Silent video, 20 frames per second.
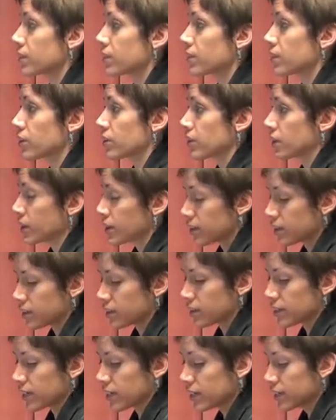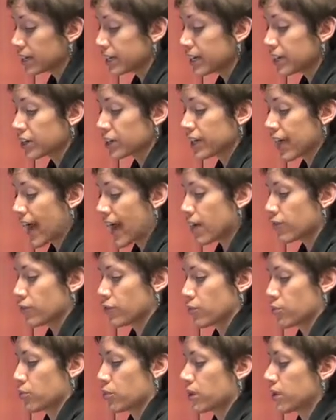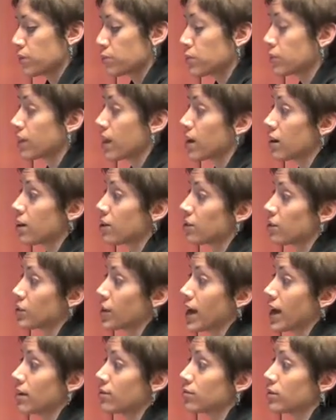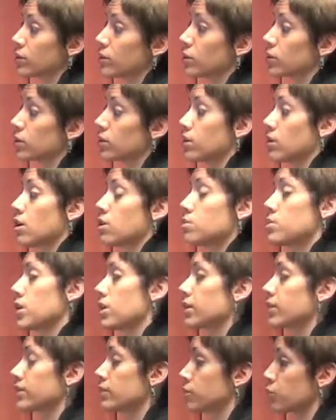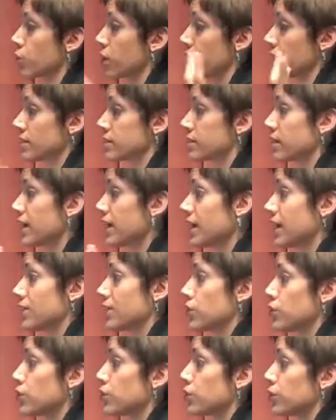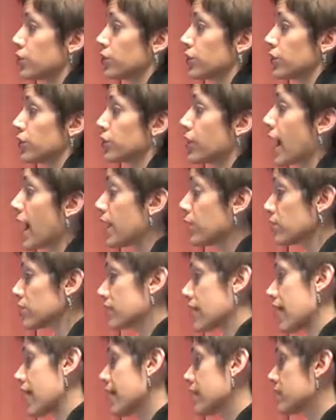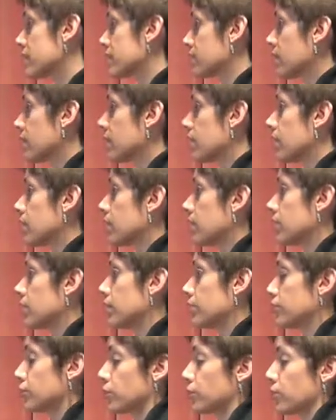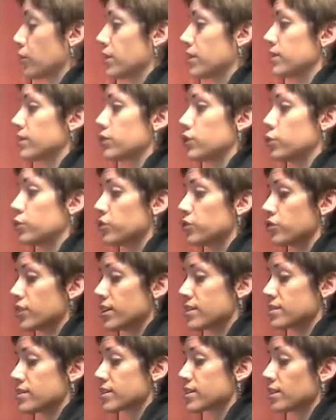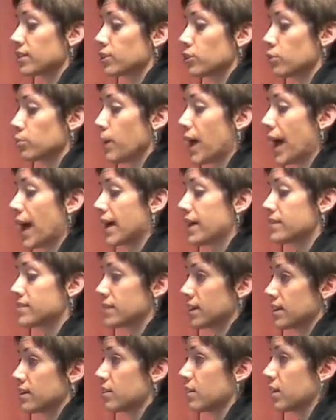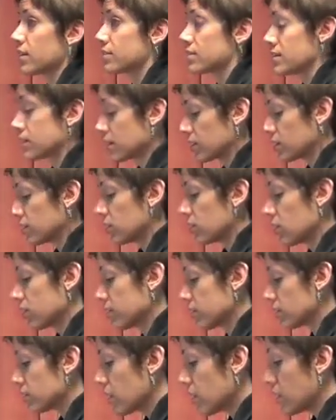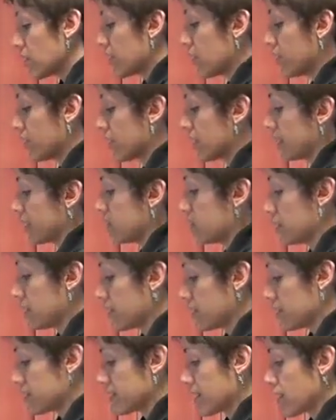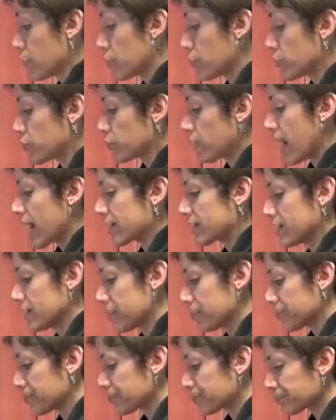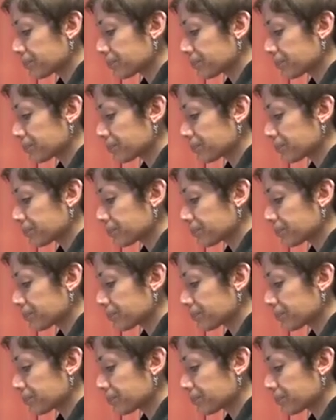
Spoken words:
they're a clear cat footprint, but they also have little claw marks, whereas if you were to look at your house cat's footprint, you would just see the little pads and not see the claws on the end because they are retracting.